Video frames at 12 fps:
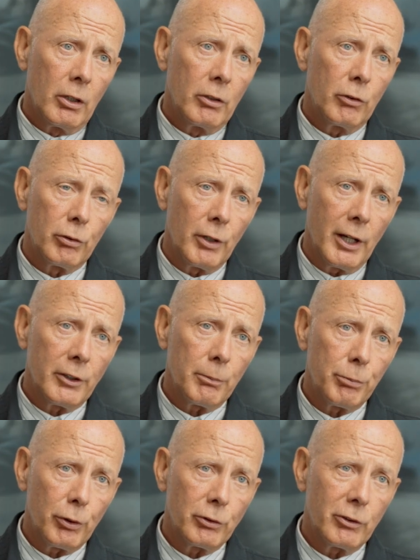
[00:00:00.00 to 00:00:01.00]
The SONATA
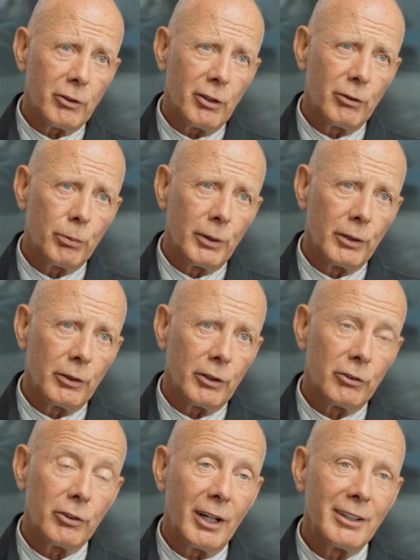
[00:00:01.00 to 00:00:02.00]
project is one
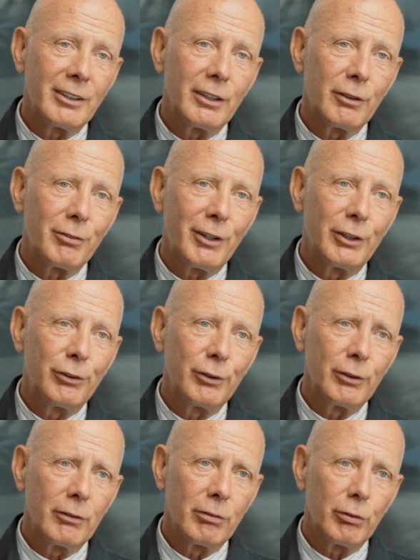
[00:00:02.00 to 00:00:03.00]
exciting
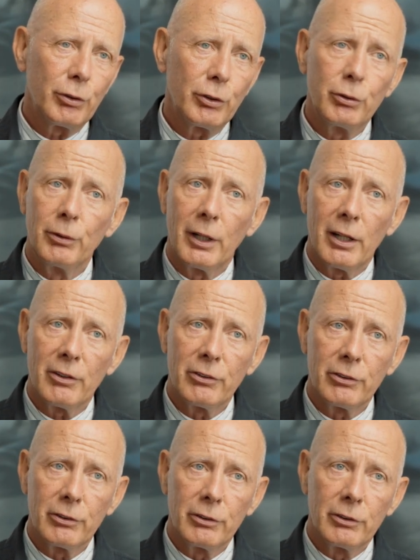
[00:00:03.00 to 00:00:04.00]
adventure for
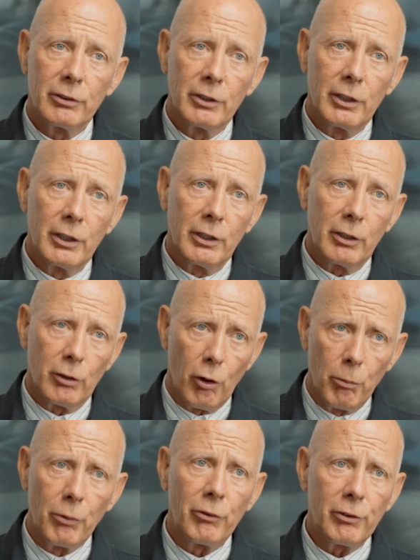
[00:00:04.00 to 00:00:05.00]
UNS.
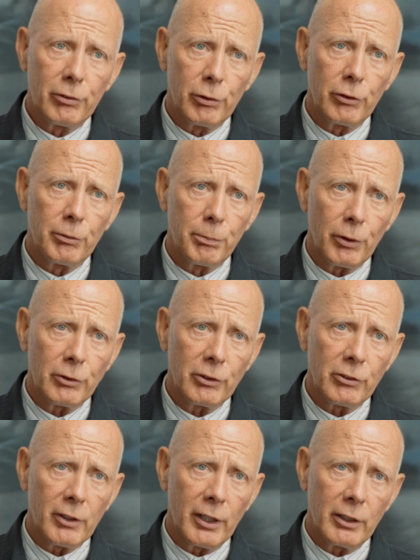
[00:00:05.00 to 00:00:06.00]
Global research
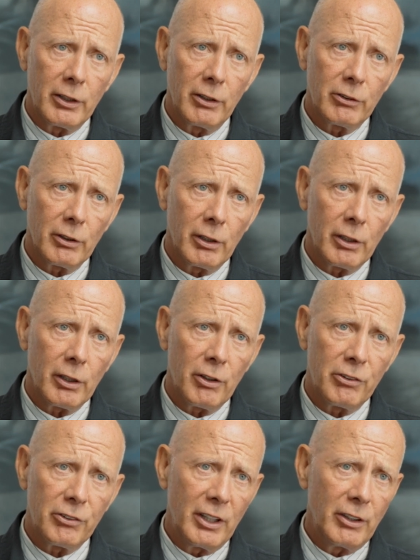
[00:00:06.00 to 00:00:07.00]
projects like this are
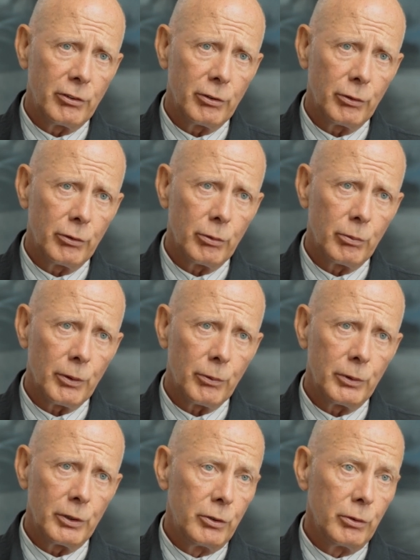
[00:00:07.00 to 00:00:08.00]
essential to what
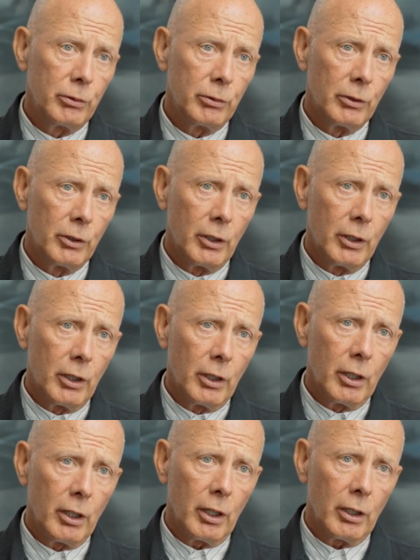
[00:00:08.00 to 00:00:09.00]
we do,
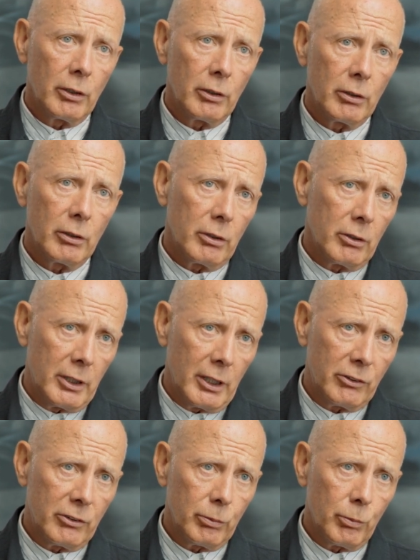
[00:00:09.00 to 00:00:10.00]
and
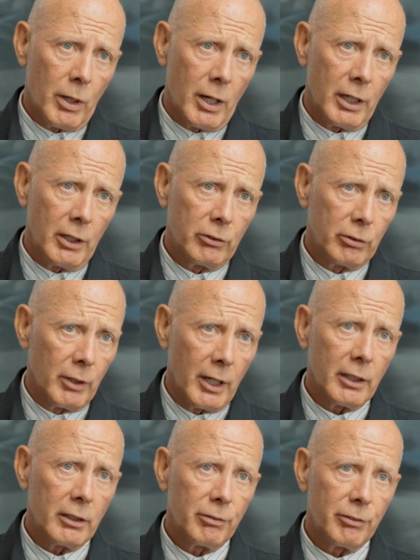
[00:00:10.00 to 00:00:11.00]
that's why
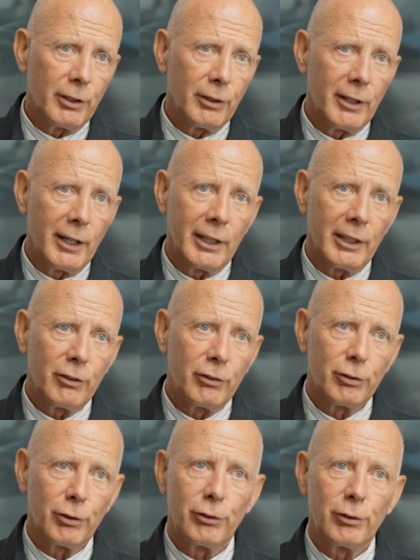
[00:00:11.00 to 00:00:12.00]
SONATA felt like
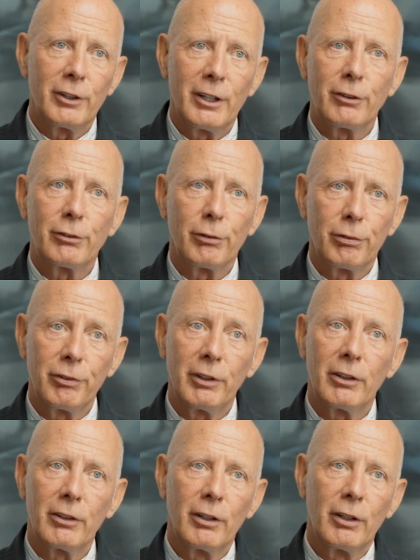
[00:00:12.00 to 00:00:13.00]
such a natural
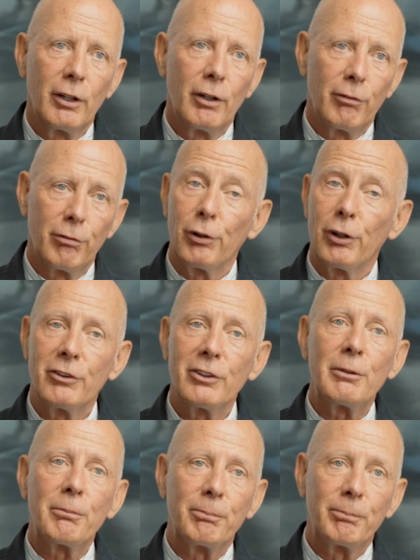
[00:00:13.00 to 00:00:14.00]
fit for the
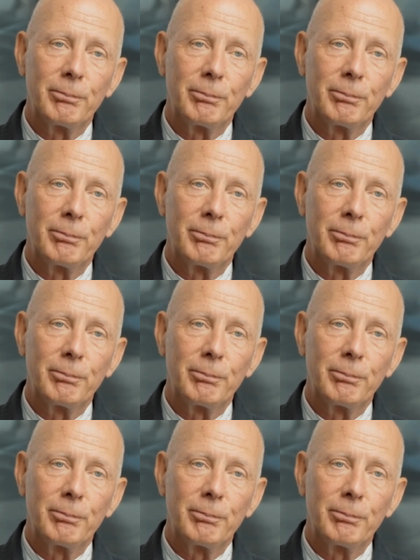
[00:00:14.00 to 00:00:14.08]
team.